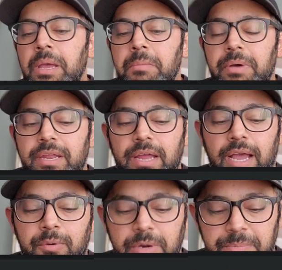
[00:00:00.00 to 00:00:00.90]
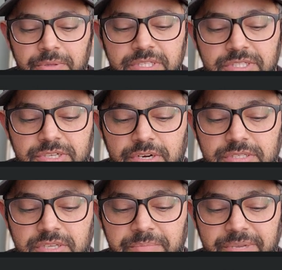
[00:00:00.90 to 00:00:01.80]
But I want to pull these
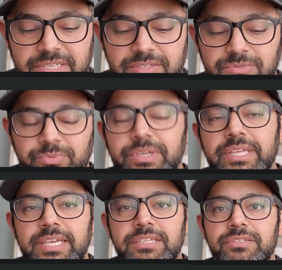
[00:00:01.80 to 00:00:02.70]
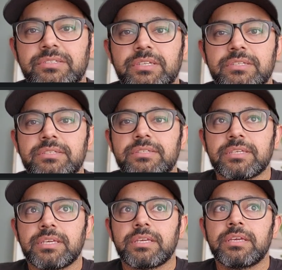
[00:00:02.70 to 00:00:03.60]
charts up because it's really interesting to
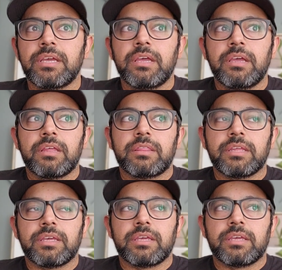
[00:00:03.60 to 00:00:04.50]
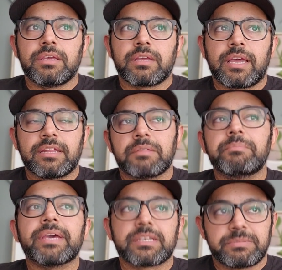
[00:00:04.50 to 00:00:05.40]
see the kind of the
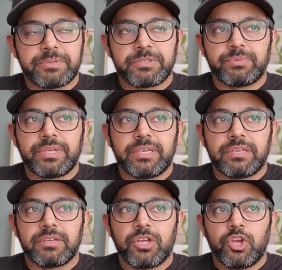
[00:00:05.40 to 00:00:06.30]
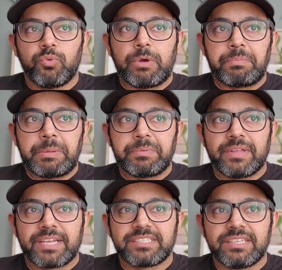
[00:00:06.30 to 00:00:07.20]
mix between what people
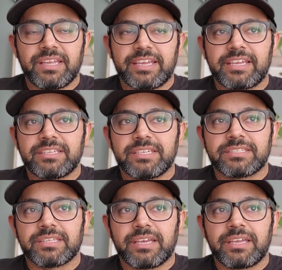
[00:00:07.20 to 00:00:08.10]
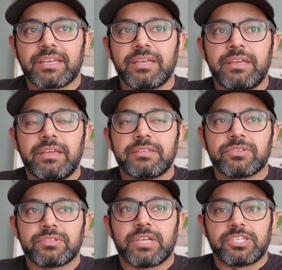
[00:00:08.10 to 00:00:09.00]
actually like and dislike. So
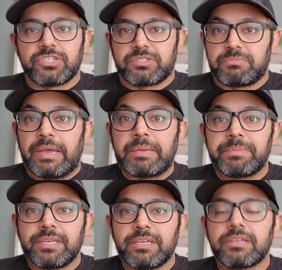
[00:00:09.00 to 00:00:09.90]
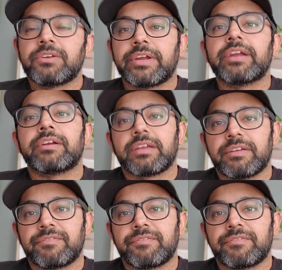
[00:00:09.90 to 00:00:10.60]
it's not just my opinion, you're hearing it